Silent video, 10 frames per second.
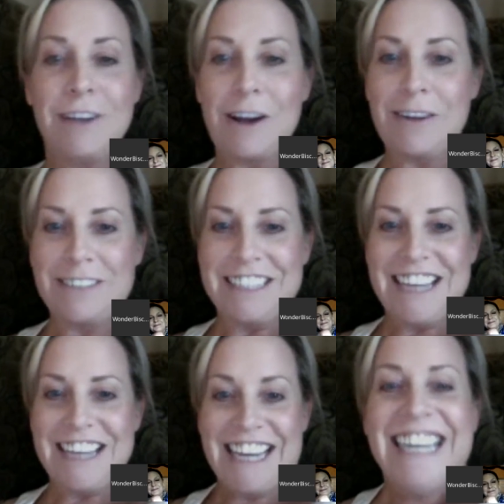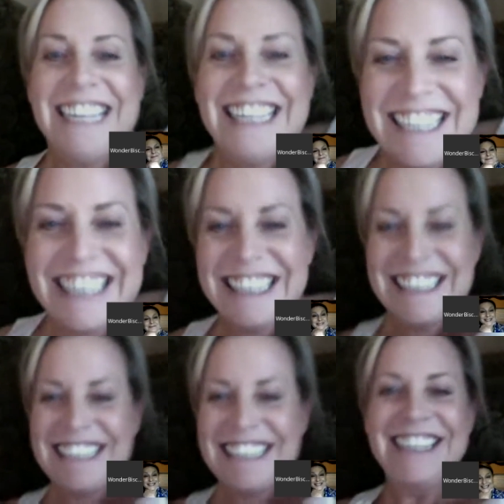what I was saying.
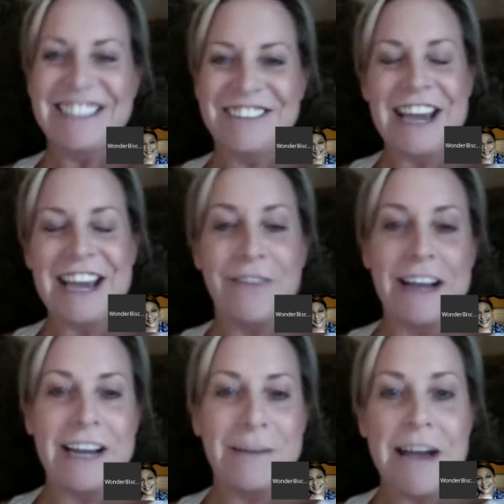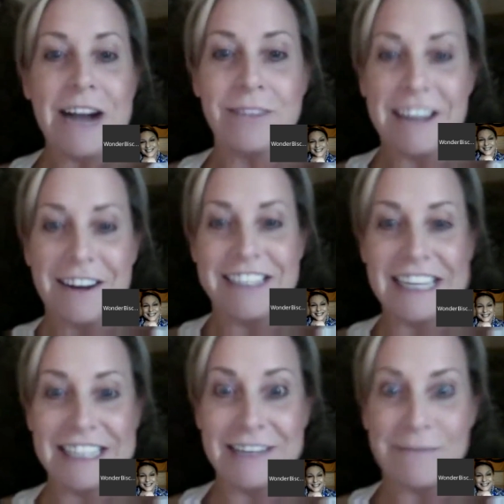That's okay. If I come back with it, I'll say
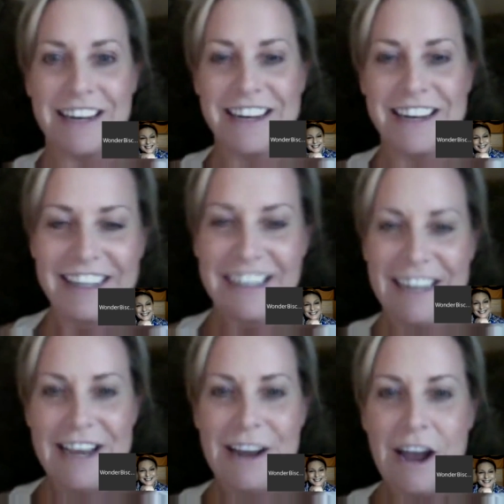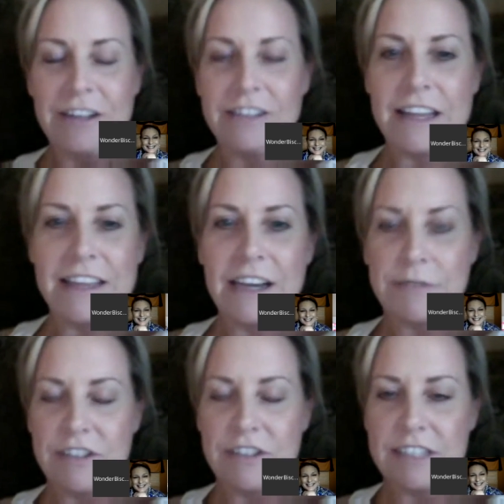something. I think I was
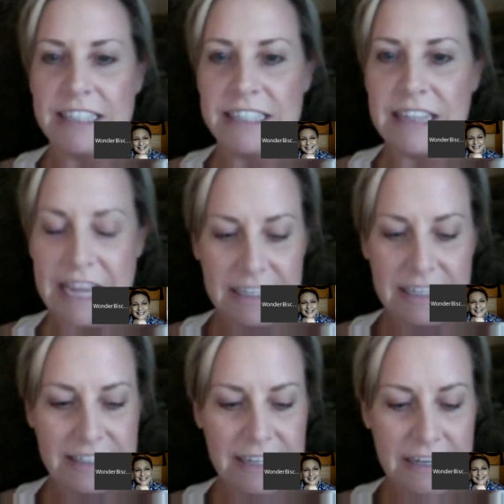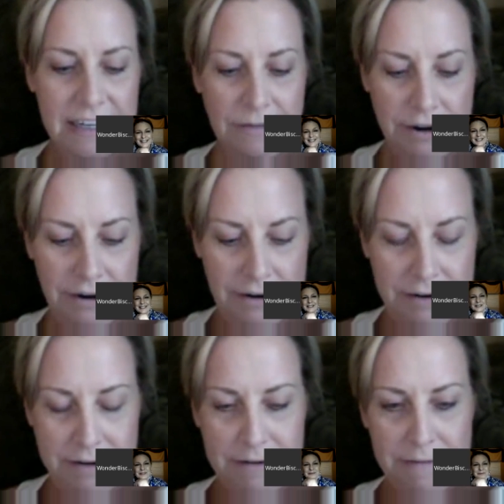just going to thank Cindy for
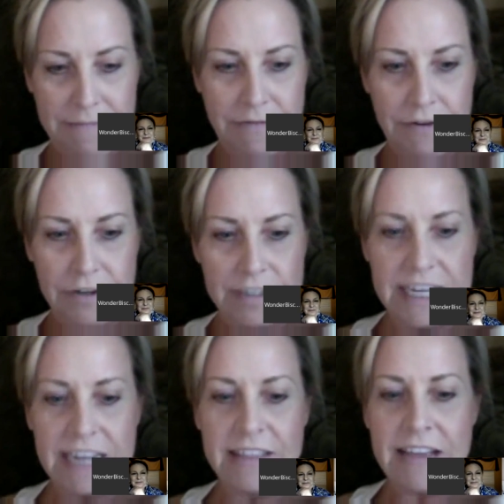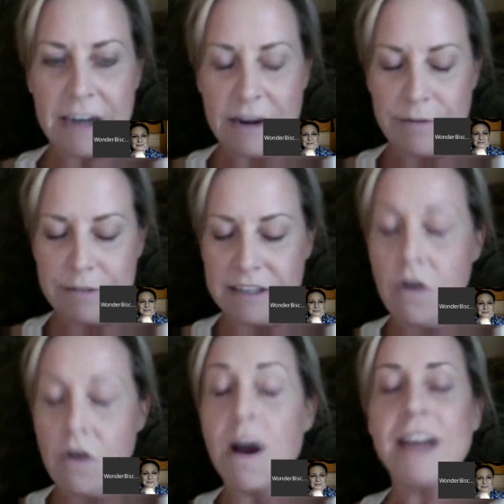saying that, and I know
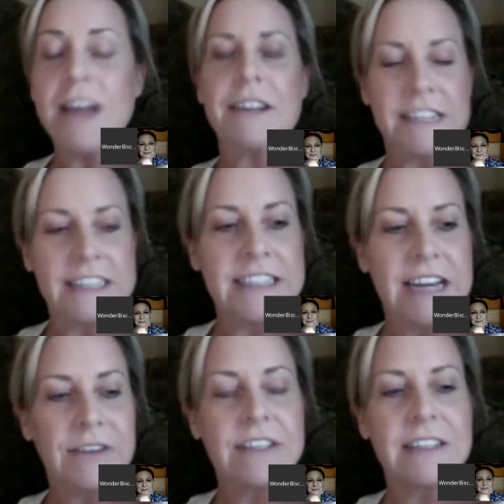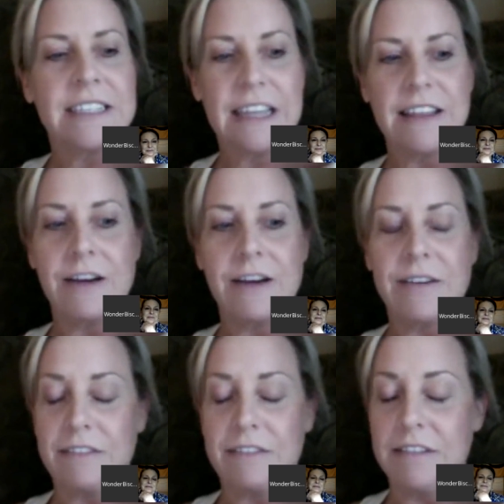what I was going to say. I was going to say that I
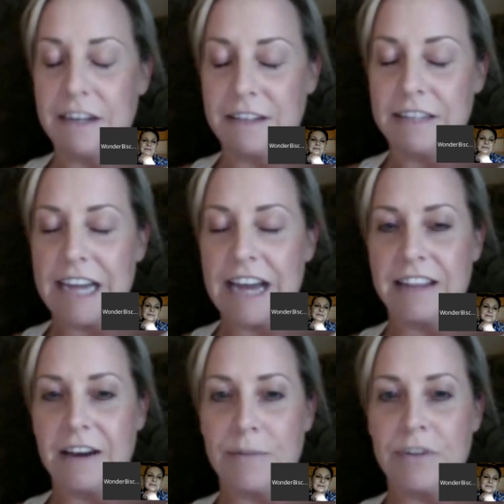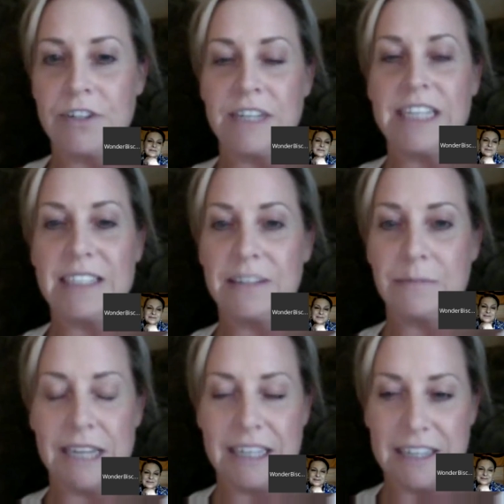luckily had the opportunity to meet